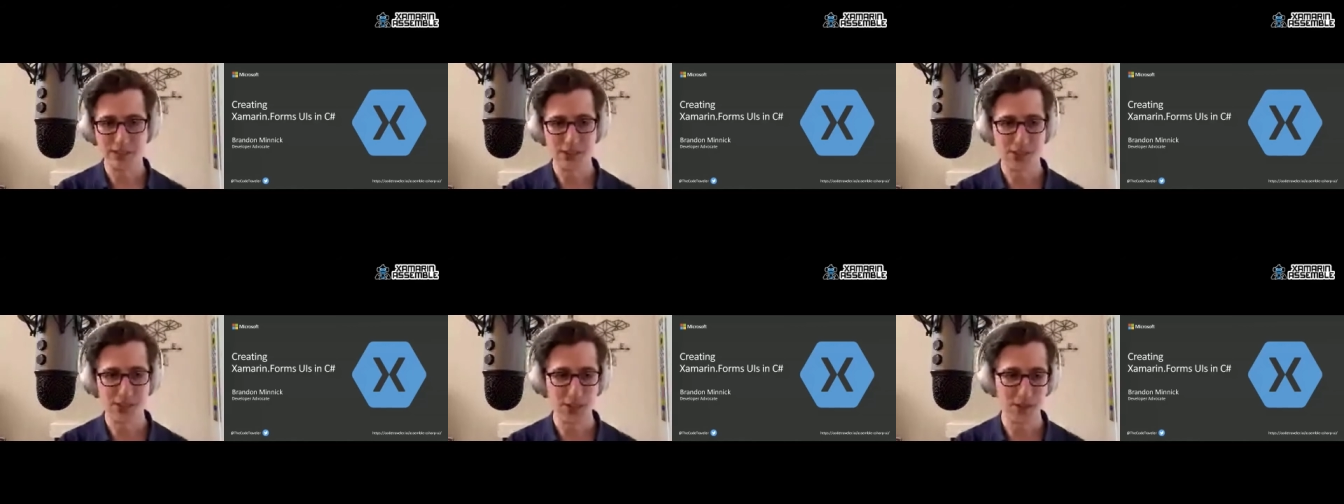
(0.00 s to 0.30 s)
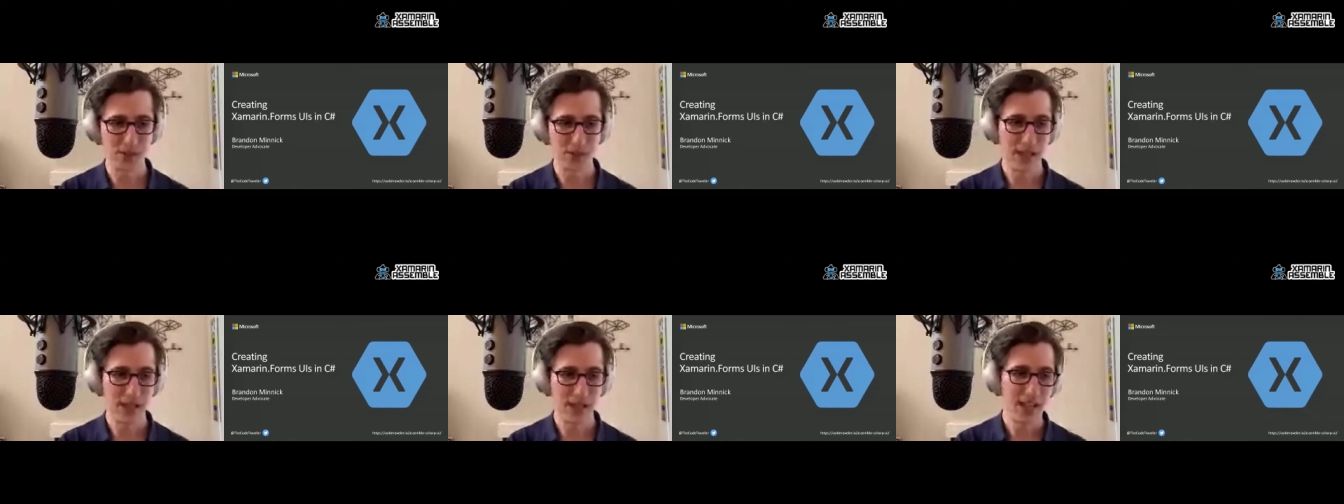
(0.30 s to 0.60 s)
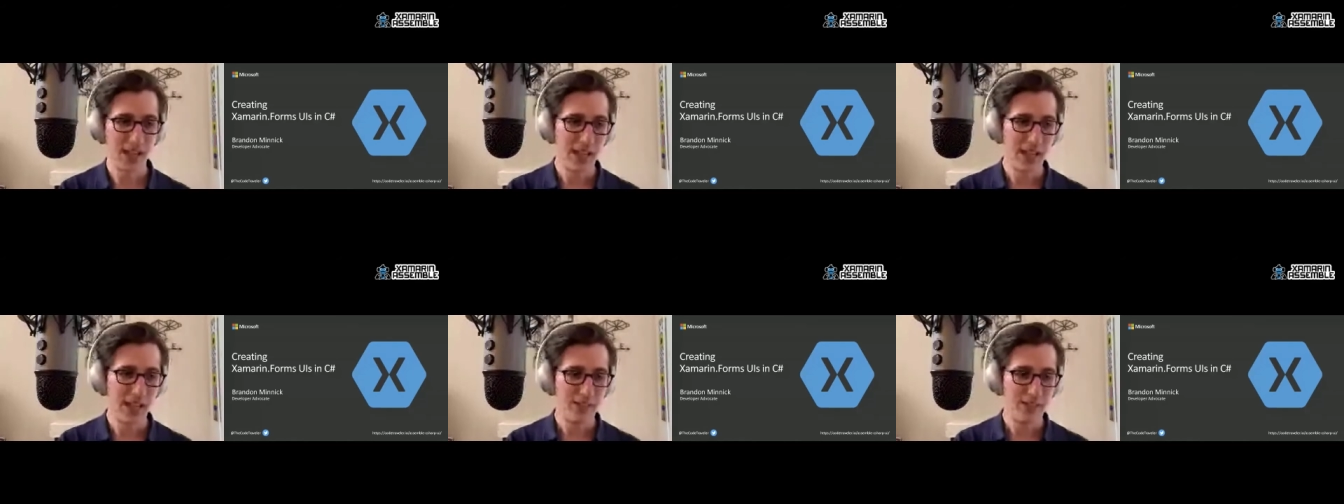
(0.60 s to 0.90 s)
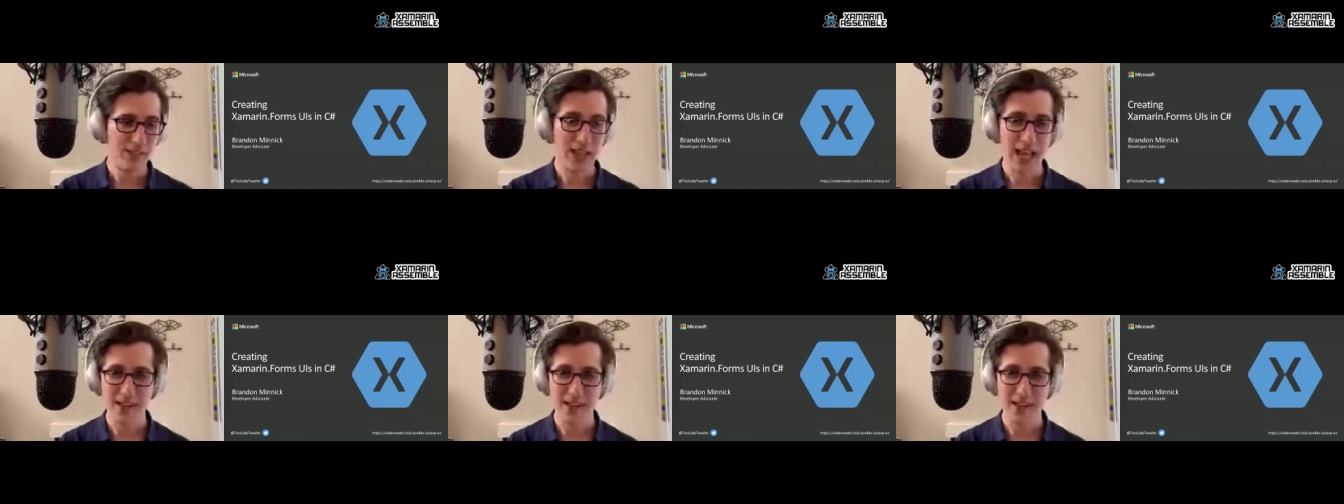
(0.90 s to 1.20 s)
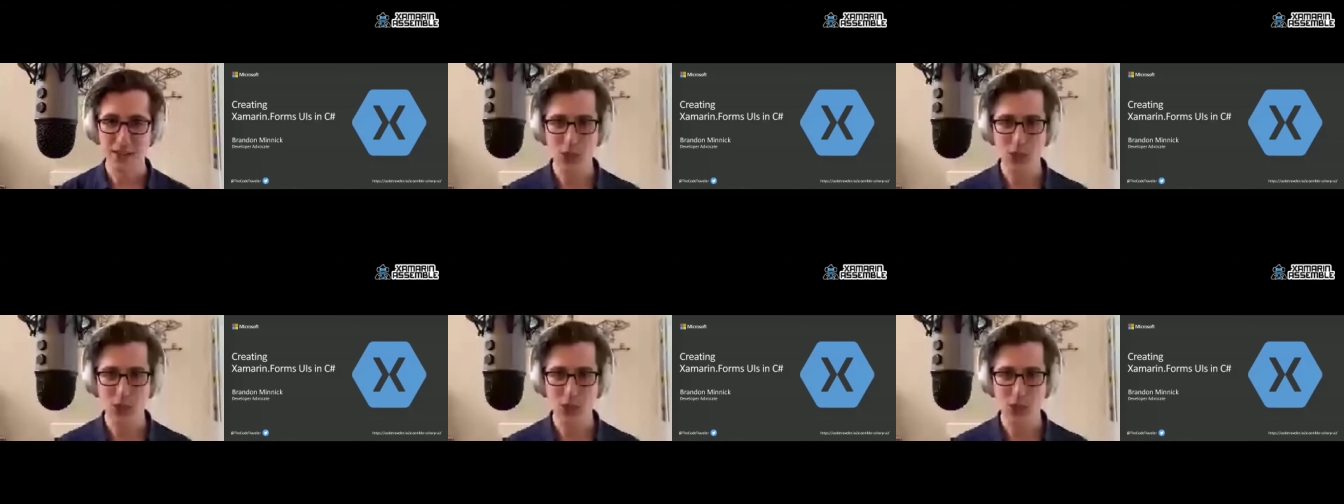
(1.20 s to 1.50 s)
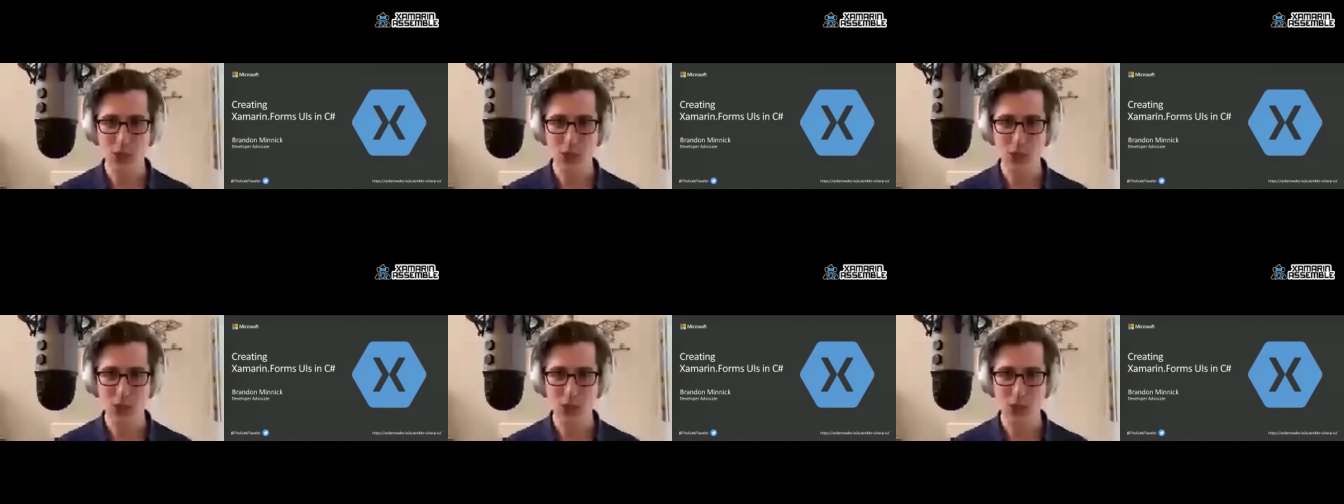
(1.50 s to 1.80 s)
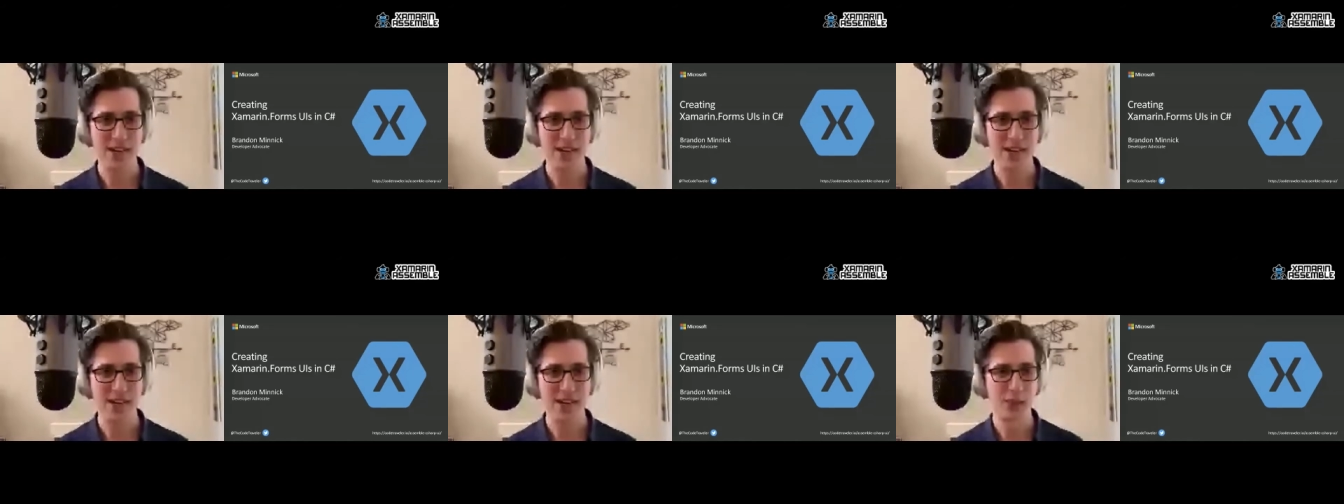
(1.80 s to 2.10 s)
So if you have any questions
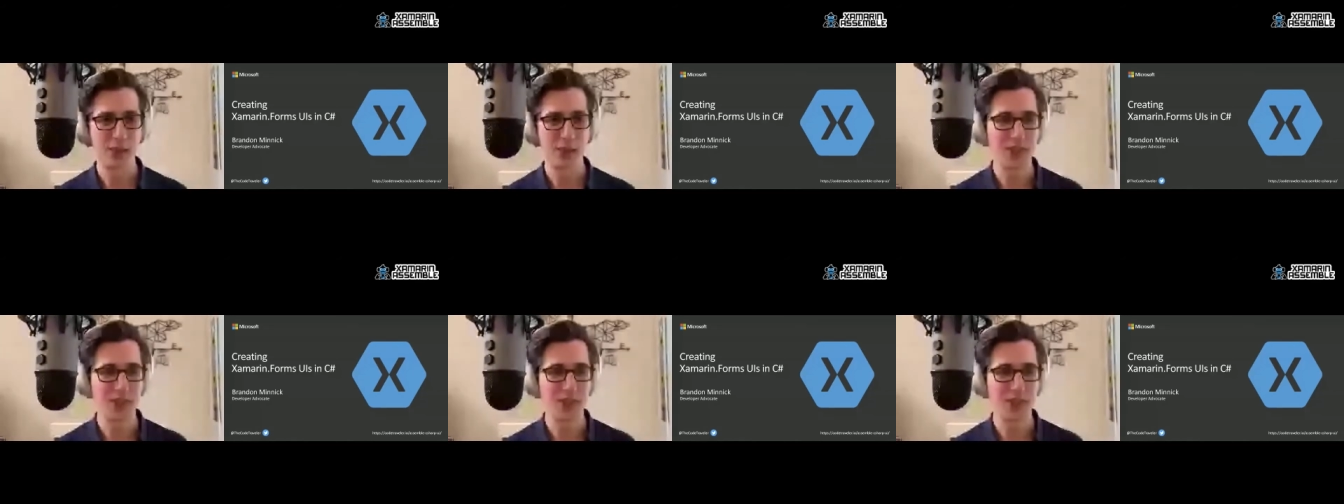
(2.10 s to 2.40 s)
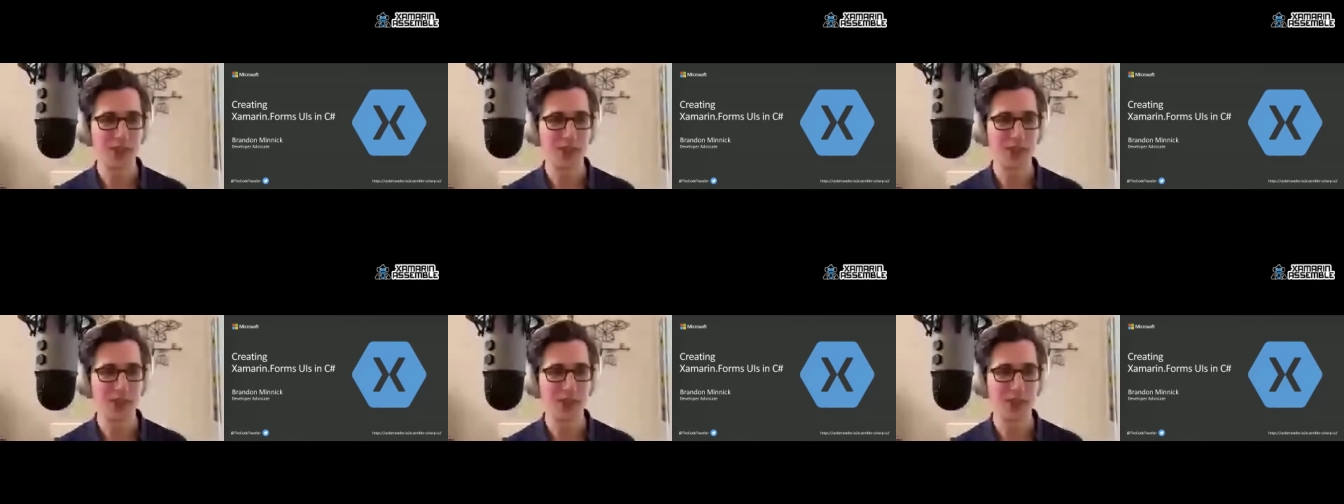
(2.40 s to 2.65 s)
afterwards,